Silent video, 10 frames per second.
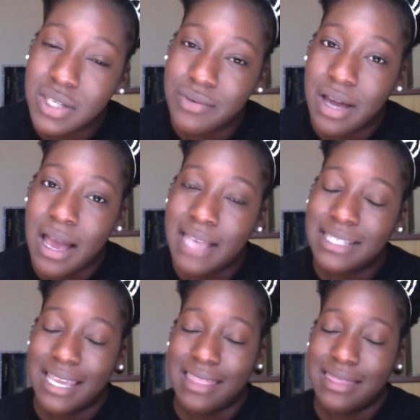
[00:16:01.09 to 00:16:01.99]
you
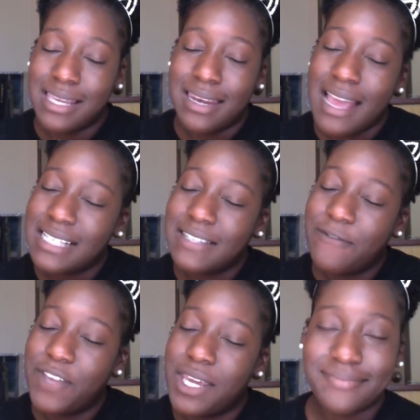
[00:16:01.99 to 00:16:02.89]
guys in the next
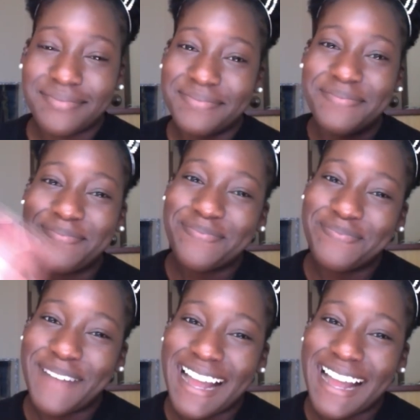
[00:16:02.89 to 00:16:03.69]
video. Bye